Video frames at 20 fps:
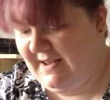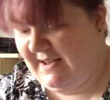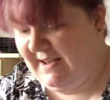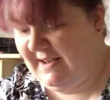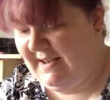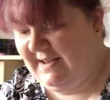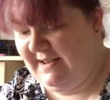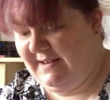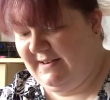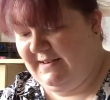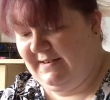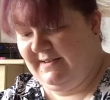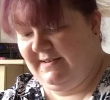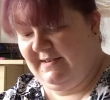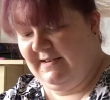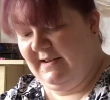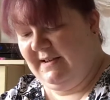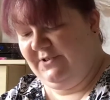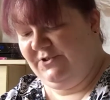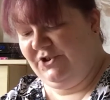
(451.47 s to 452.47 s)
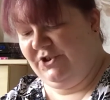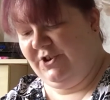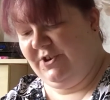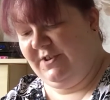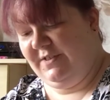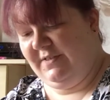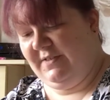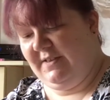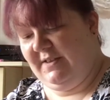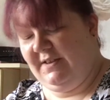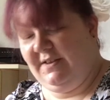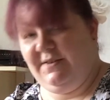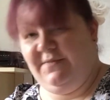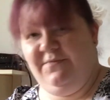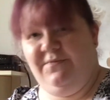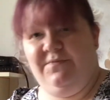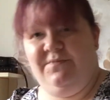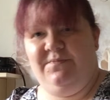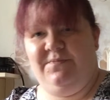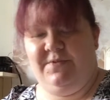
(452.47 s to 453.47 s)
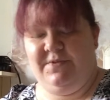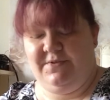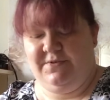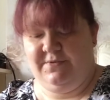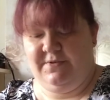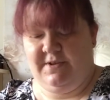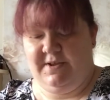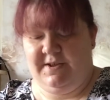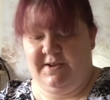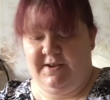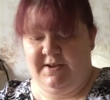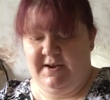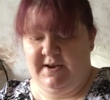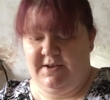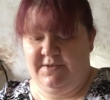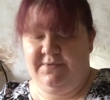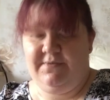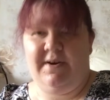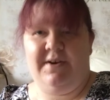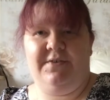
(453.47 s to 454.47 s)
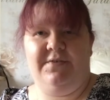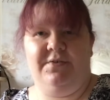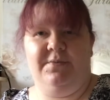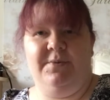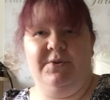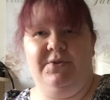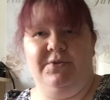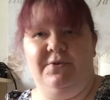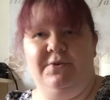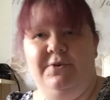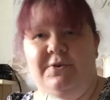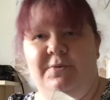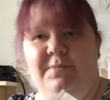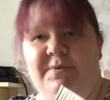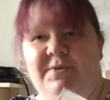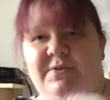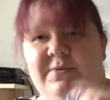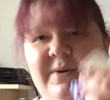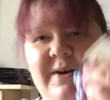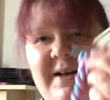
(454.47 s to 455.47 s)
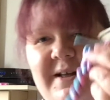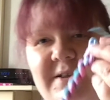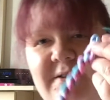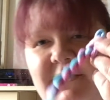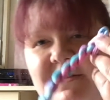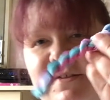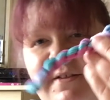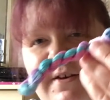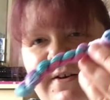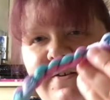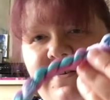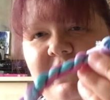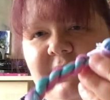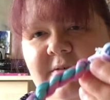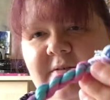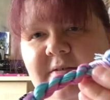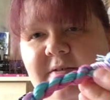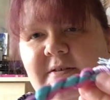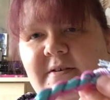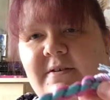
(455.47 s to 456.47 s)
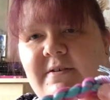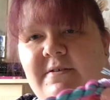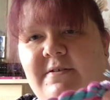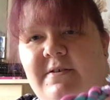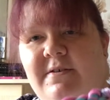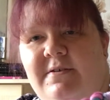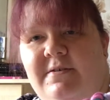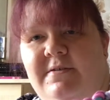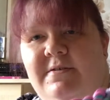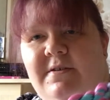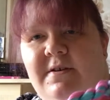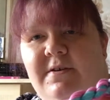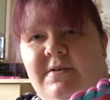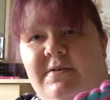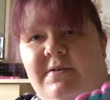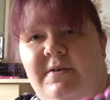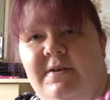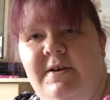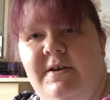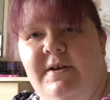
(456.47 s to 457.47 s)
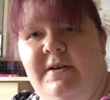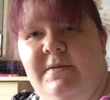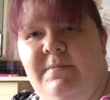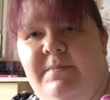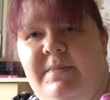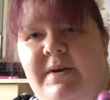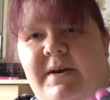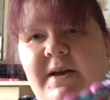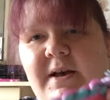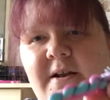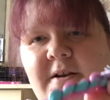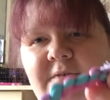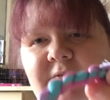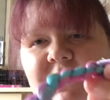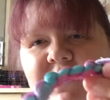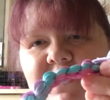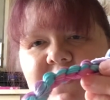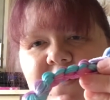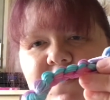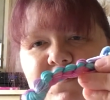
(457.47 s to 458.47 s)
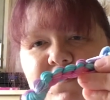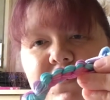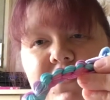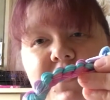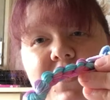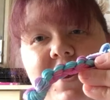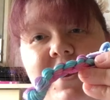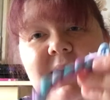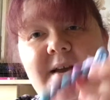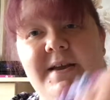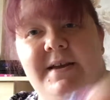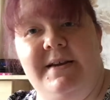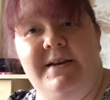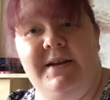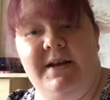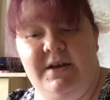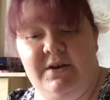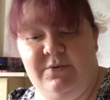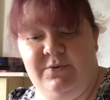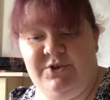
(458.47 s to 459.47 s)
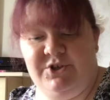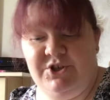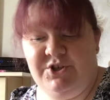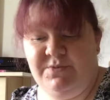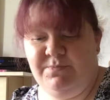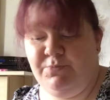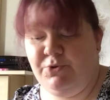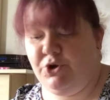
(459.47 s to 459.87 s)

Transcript: And that I joined the Thread of the Month club as well, so that is also Pink Elephants on Parade, which is